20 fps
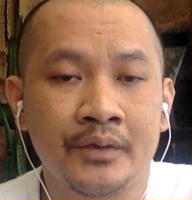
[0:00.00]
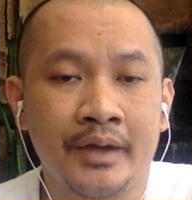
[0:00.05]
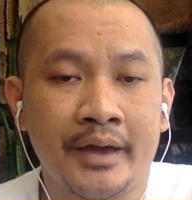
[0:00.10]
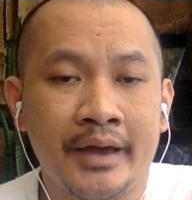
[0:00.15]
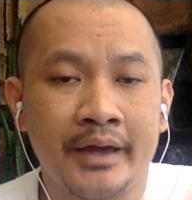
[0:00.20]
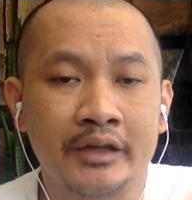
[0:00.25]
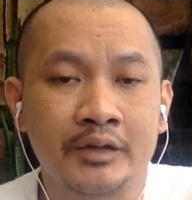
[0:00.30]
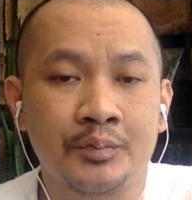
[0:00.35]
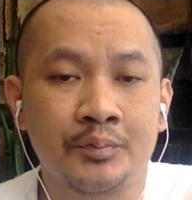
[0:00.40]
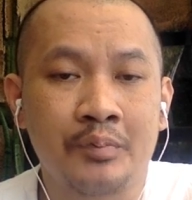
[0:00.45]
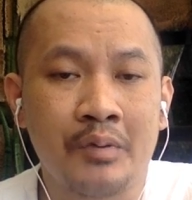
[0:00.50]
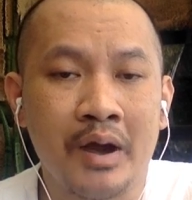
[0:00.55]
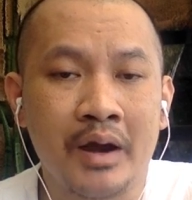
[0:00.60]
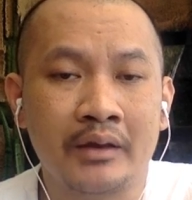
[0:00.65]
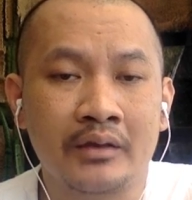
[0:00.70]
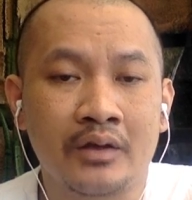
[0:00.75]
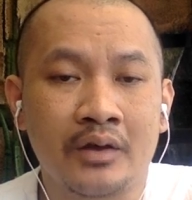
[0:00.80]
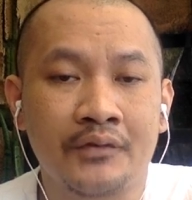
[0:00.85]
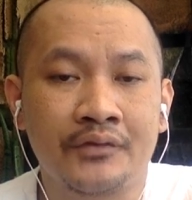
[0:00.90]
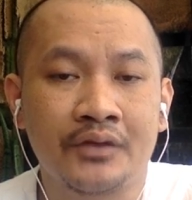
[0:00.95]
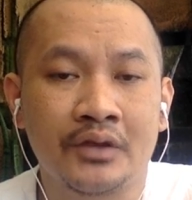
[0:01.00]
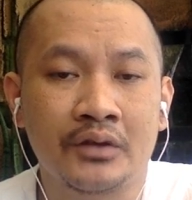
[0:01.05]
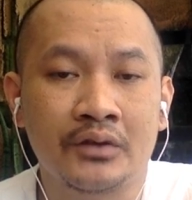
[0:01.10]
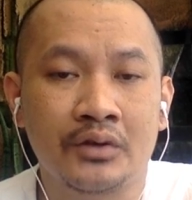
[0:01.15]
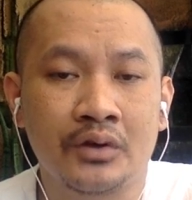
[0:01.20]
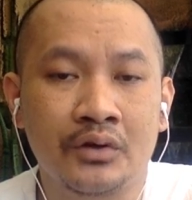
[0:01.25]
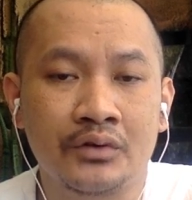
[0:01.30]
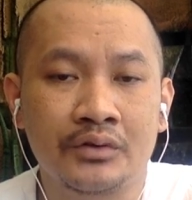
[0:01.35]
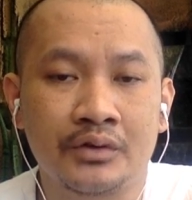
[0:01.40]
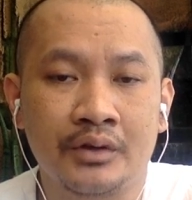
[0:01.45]
as part of the
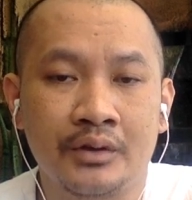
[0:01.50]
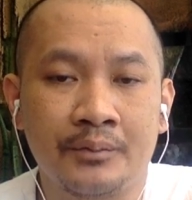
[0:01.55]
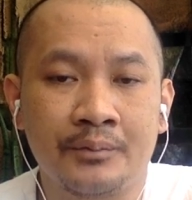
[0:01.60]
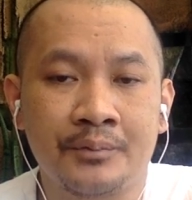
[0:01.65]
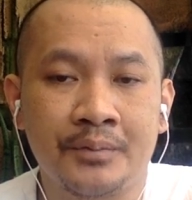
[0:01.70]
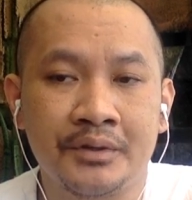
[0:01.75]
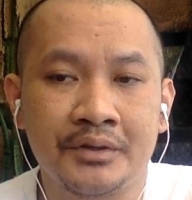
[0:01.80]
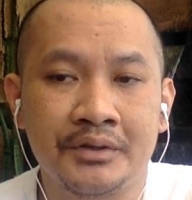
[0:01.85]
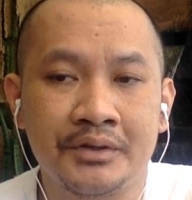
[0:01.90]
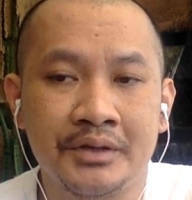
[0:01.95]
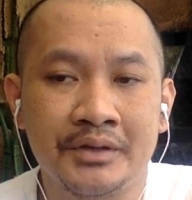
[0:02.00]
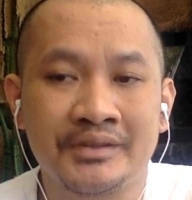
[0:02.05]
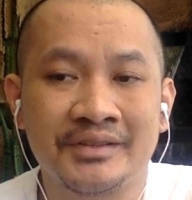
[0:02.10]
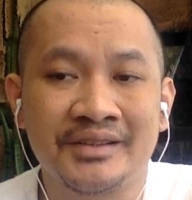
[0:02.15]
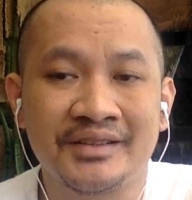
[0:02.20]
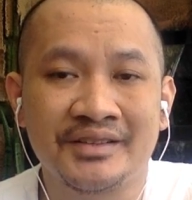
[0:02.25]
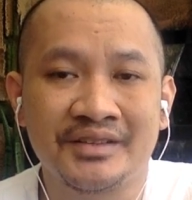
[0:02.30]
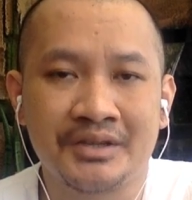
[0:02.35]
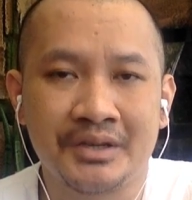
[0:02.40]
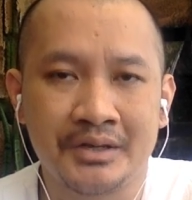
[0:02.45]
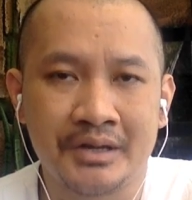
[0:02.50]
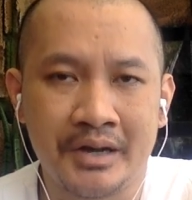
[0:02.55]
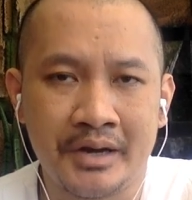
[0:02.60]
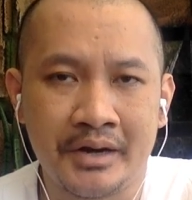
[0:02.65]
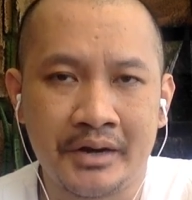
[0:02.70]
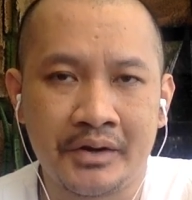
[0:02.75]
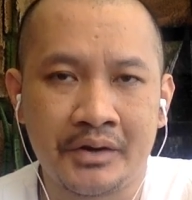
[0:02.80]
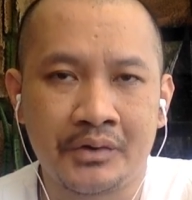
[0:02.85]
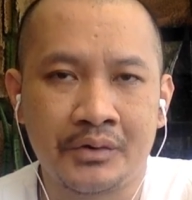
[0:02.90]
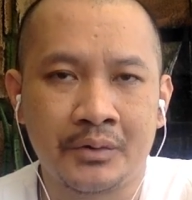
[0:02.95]
total business
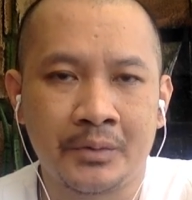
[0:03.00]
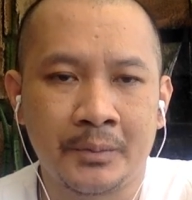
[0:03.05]
scenario.